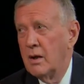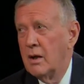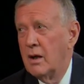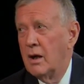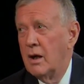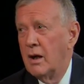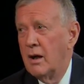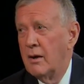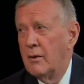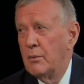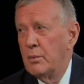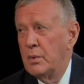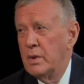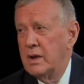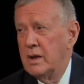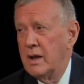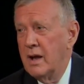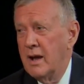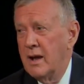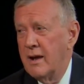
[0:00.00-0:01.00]
Uh,
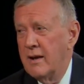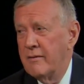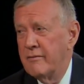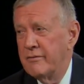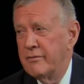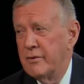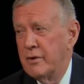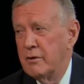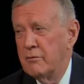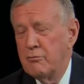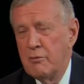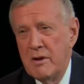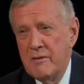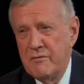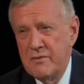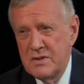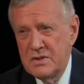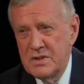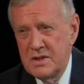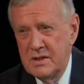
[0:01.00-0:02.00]
we have uh,
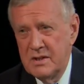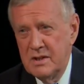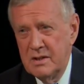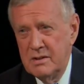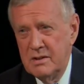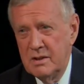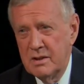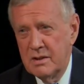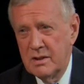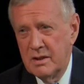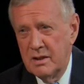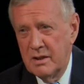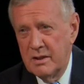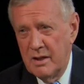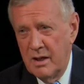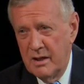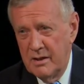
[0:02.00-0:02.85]
revisited a,